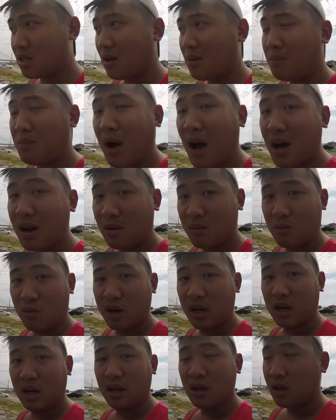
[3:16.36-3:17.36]
is a bottom
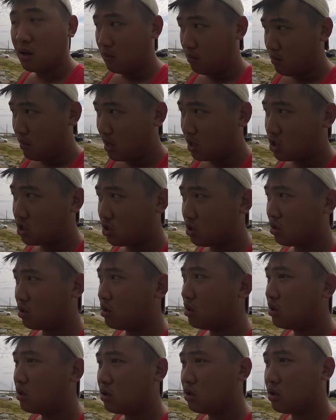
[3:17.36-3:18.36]
rig. Make sure